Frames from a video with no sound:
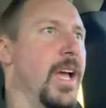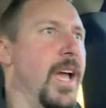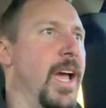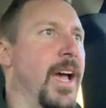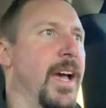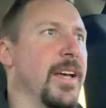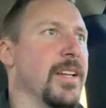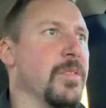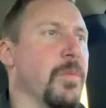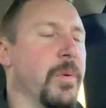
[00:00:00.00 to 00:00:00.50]

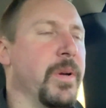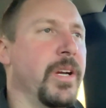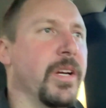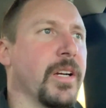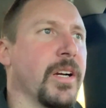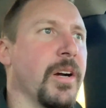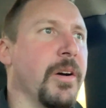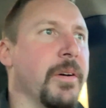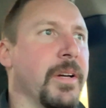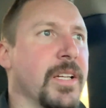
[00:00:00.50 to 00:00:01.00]
and we are
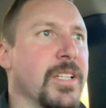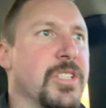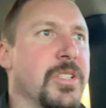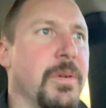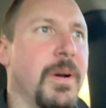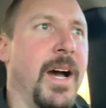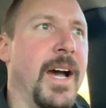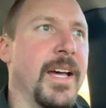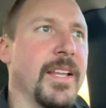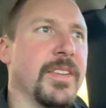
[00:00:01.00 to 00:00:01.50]
going to
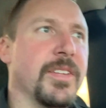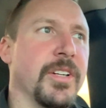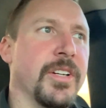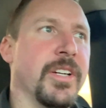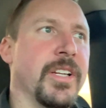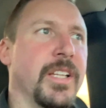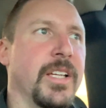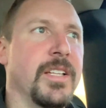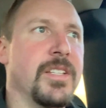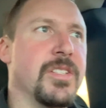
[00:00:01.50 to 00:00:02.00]

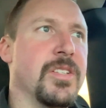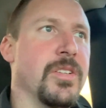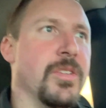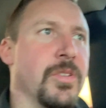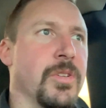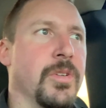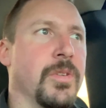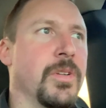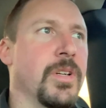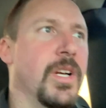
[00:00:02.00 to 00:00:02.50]
I-30
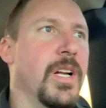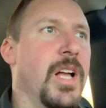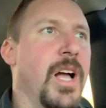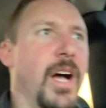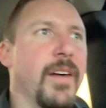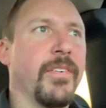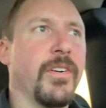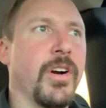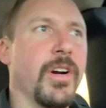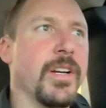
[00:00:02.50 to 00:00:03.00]
to,
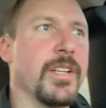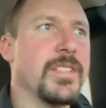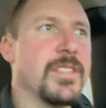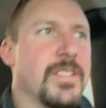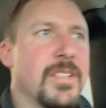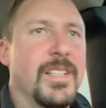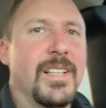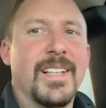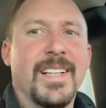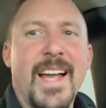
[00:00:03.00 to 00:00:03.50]
of course,
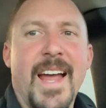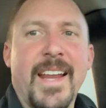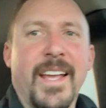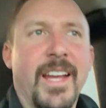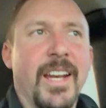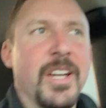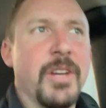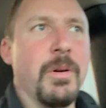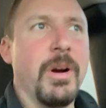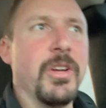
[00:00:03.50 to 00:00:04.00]
kind of
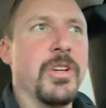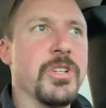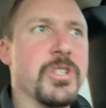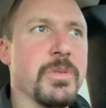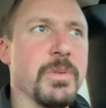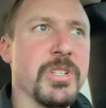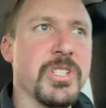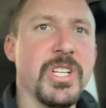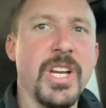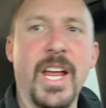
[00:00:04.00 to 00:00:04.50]
get into our
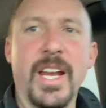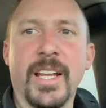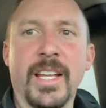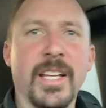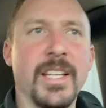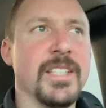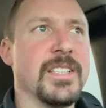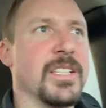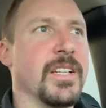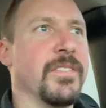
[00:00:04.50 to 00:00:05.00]
usual
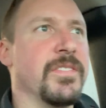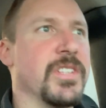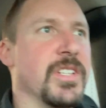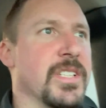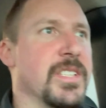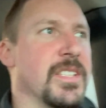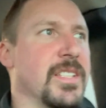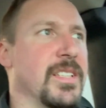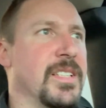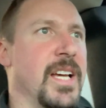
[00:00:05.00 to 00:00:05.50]
shenanigans of
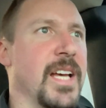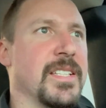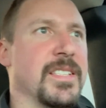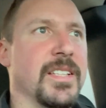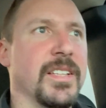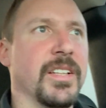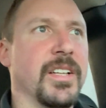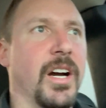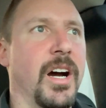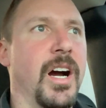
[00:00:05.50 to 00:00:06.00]
just testing
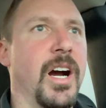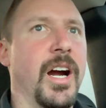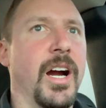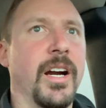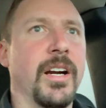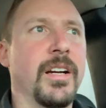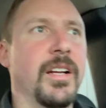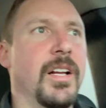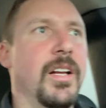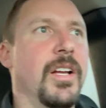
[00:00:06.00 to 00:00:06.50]
the
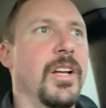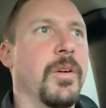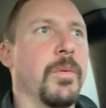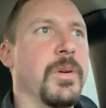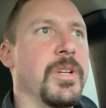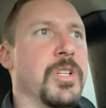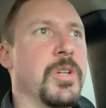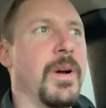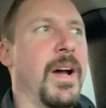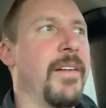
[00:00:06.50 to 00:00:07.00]
car. We
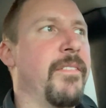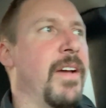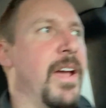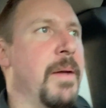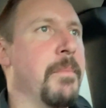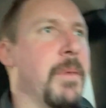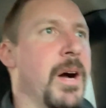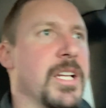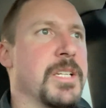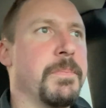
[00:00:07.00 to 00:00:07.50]
do have a
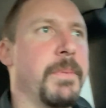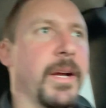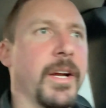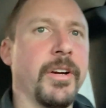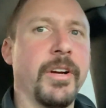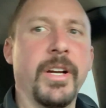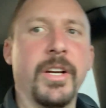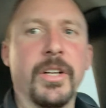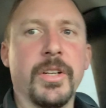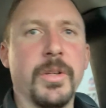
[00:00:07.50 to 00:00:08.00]
much bigger
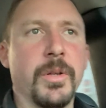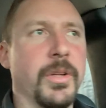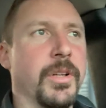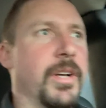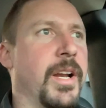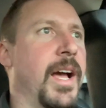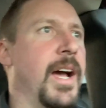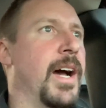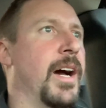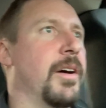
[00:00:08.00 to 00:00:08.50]
intercooler
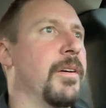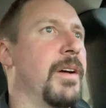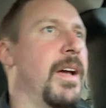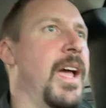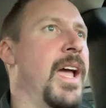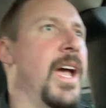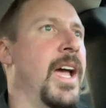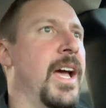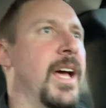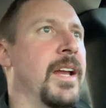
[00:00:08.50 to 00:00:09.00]
now
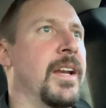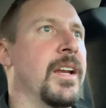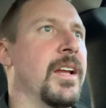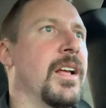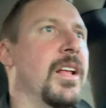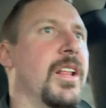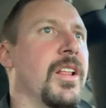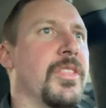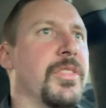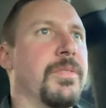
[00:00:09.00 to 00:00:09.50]

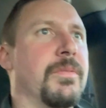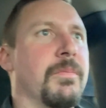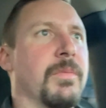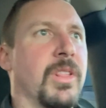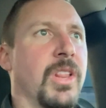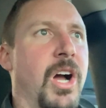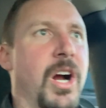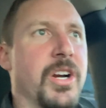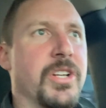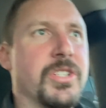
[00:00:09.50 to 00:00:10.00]
and
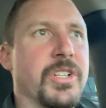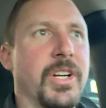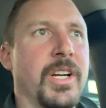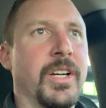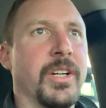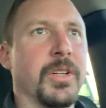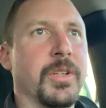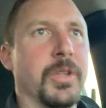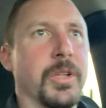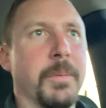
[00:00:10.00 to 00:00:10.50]
larger
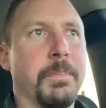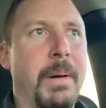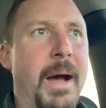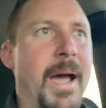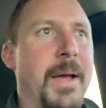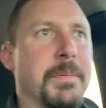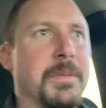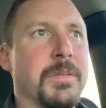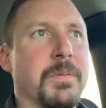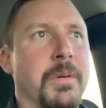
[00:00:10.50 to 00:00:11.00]
intercooler
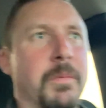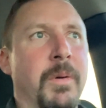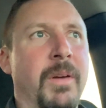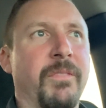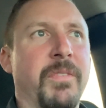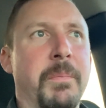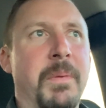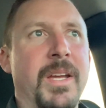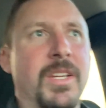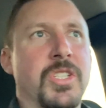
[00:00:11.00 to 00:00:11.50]
pipes. We went
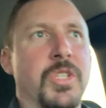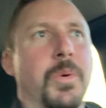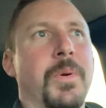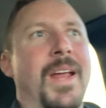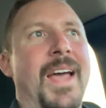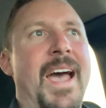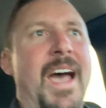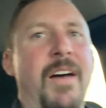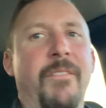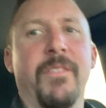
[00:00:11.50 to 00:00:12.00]
from a
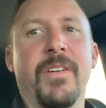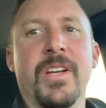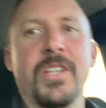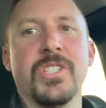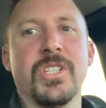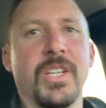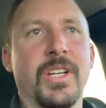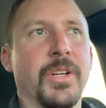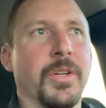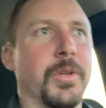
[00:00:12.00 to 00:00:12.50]
2.5-inch
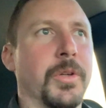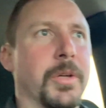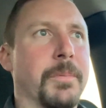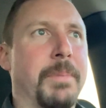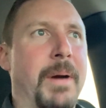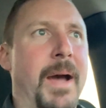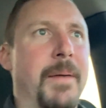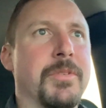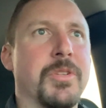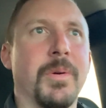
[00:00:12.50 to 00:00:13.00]
intercooler
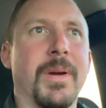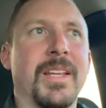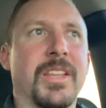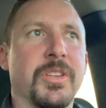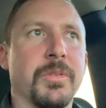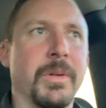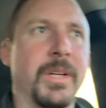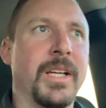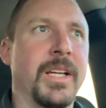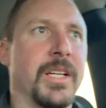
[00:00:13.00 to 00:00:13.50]
pipe to a
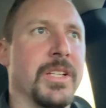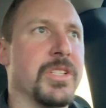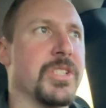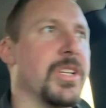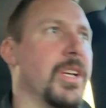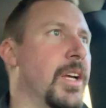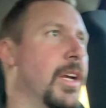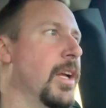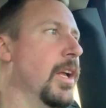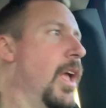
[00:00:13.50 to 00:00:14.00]
3-inch
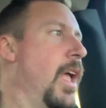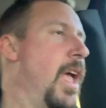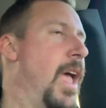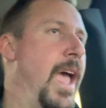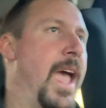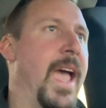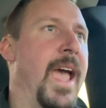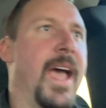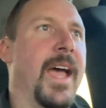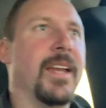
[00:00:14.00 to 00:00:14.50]

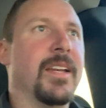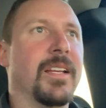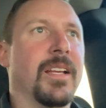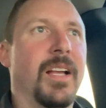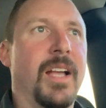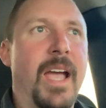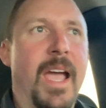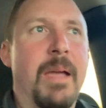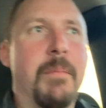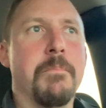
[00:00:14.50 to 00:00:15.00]
and
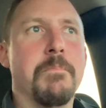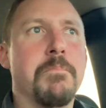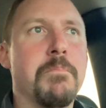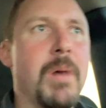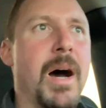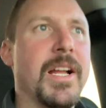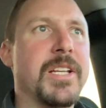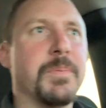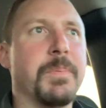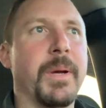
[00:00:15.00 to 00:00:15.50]
a
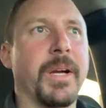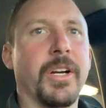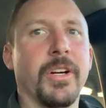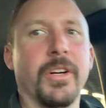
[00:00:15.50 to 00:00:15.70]
much bigger